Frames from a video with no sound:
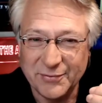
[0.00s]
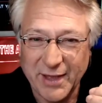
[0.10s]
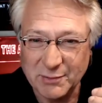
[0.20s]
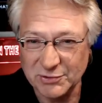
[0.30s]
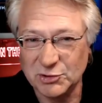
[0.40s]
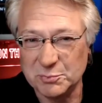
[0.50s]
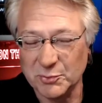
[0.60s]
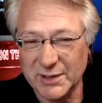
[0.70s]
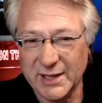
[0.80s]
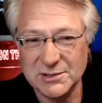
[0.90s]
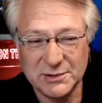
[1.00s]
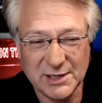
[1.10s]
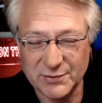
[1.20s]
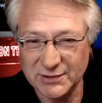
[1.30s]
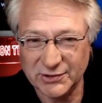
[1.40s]
the Henry Super Relay, you
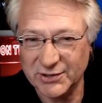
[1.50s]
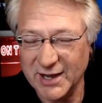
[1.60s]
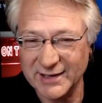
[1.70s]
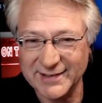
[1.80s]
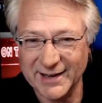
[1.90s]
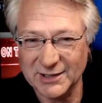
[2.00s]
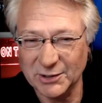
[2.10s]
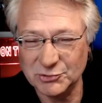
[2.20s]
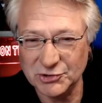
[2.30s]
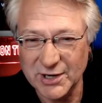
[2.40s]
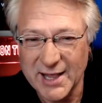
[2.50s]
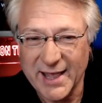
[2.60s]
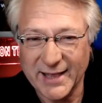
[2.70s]
give it a little contact closure